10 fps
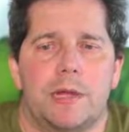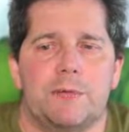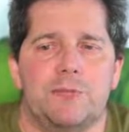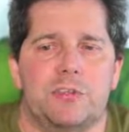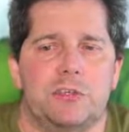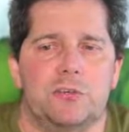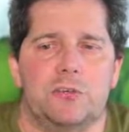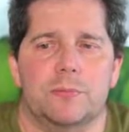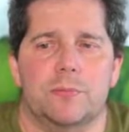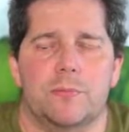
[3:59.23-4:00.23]

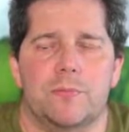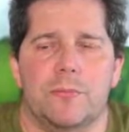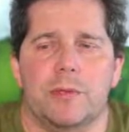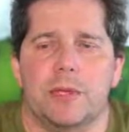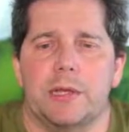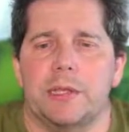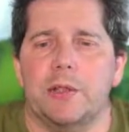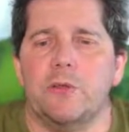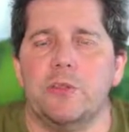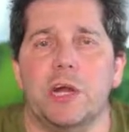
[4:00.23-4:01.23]
f6. Now
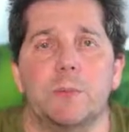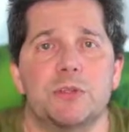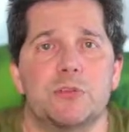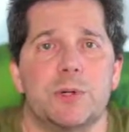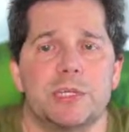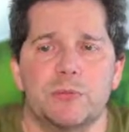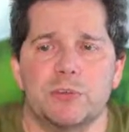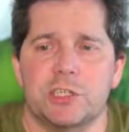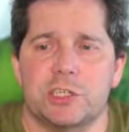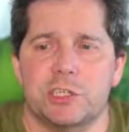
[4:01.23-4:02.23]
here the comment by
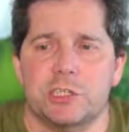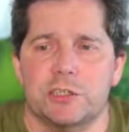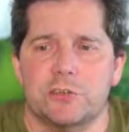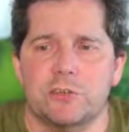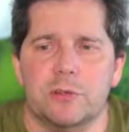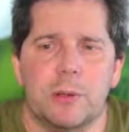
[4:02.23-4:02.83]
Nimzowitsch is,